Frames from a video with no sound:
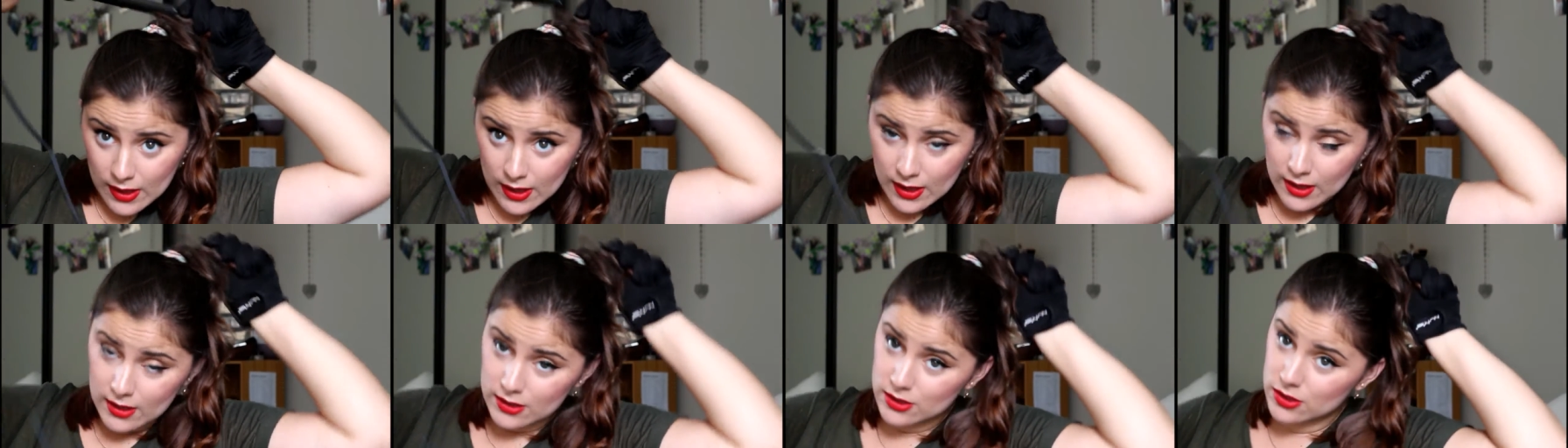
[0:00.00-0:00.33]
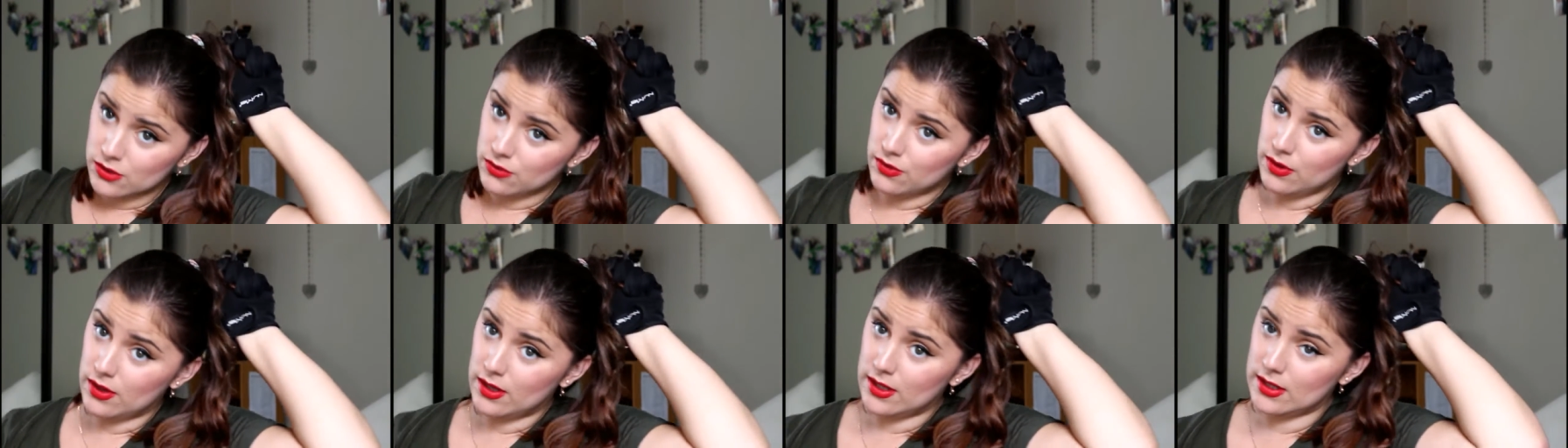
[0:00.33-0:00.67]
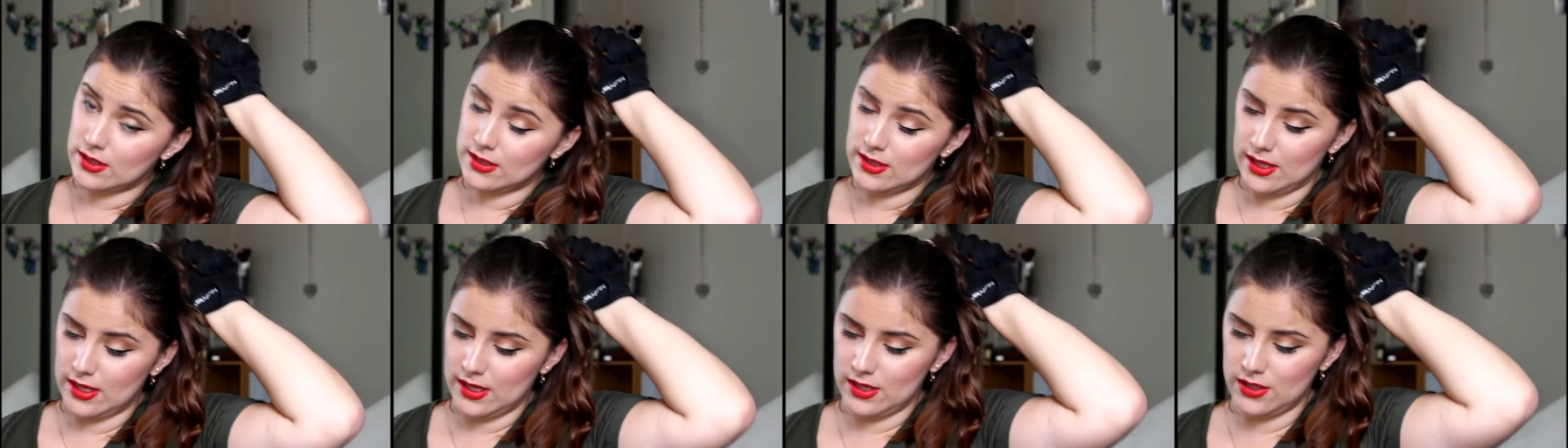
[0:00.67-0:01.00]
and just
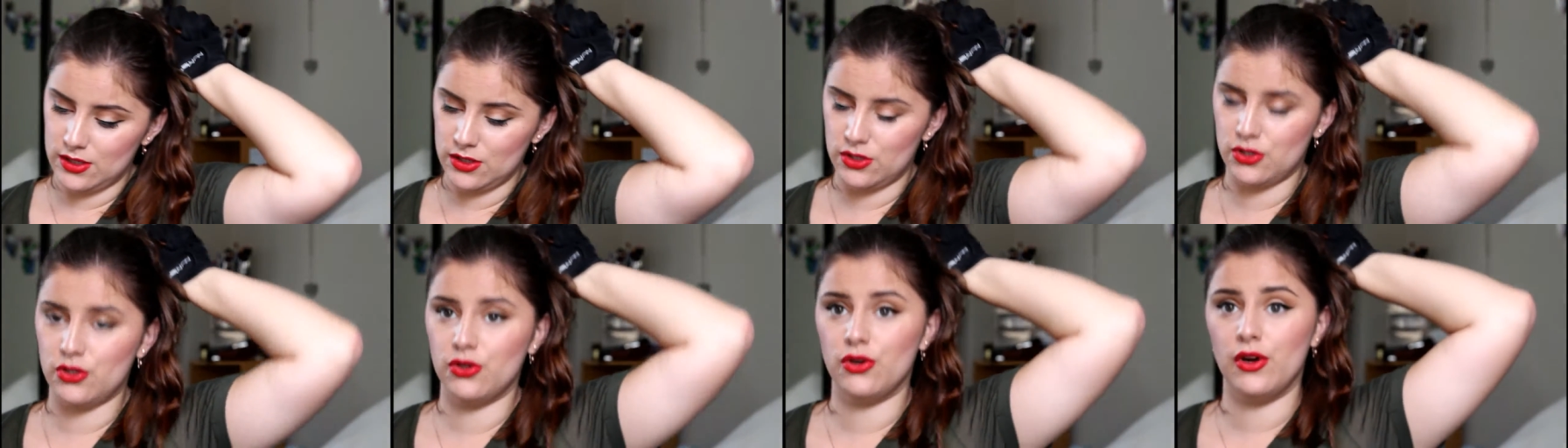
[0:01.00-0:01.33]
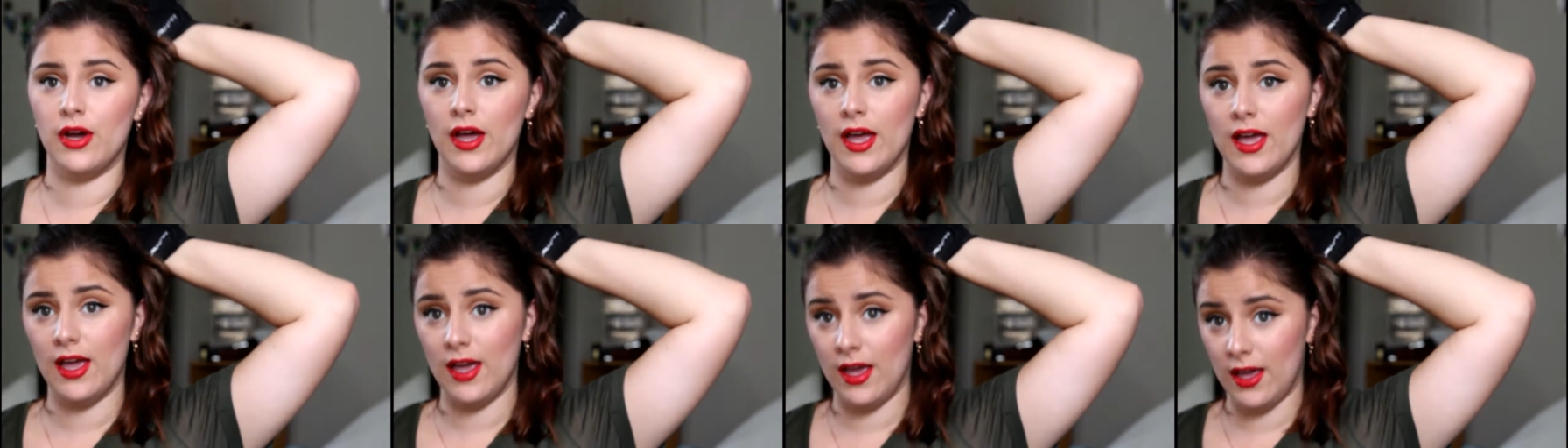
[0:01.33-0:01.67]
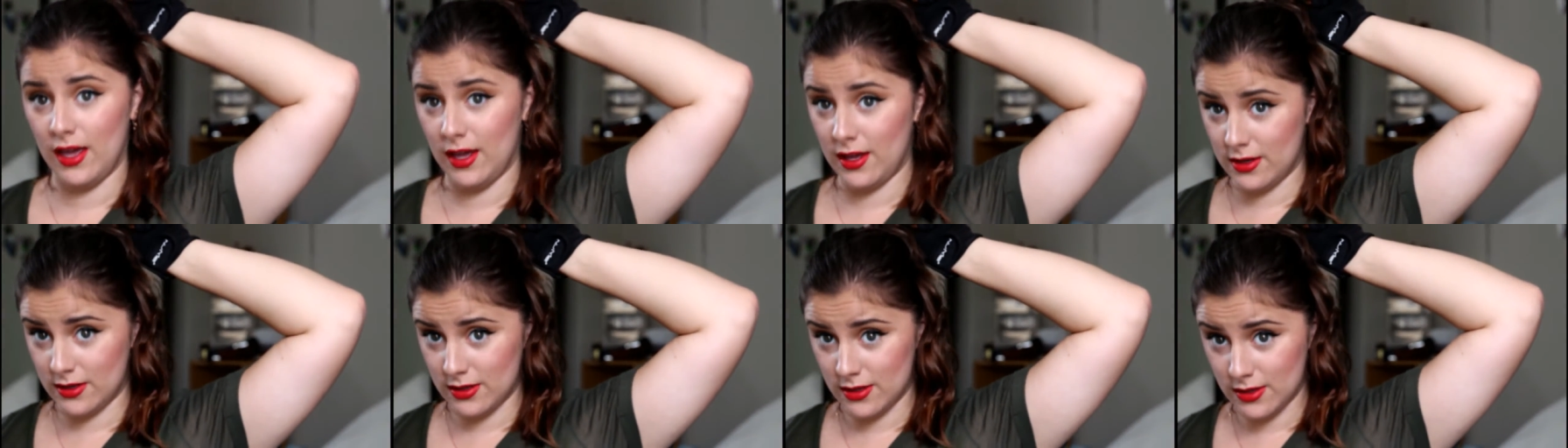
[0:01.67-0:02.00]
release it into your
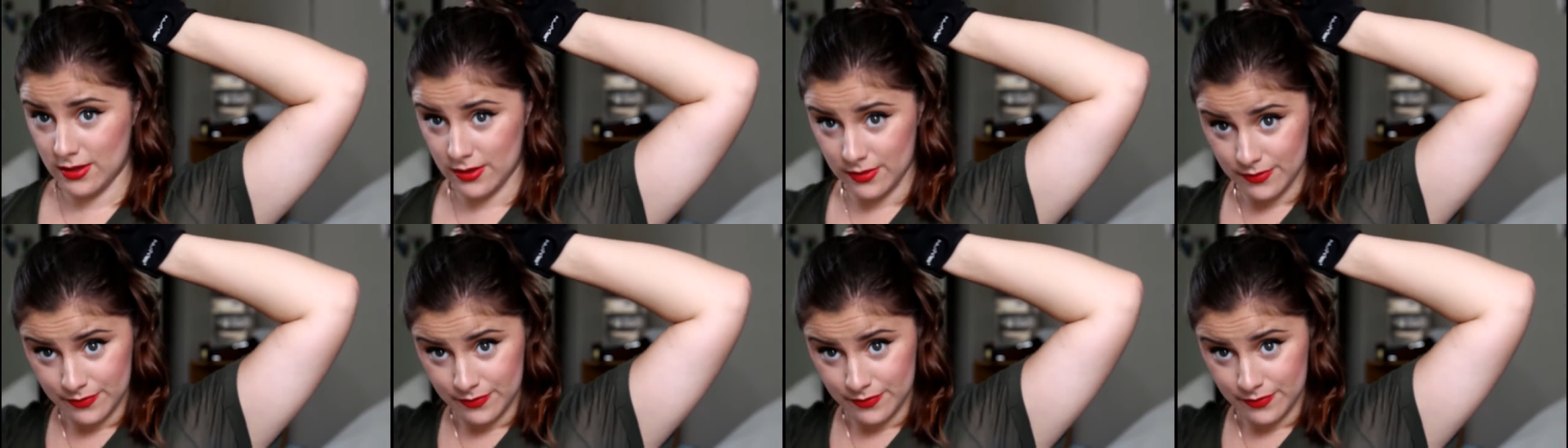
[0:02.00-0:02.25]
hand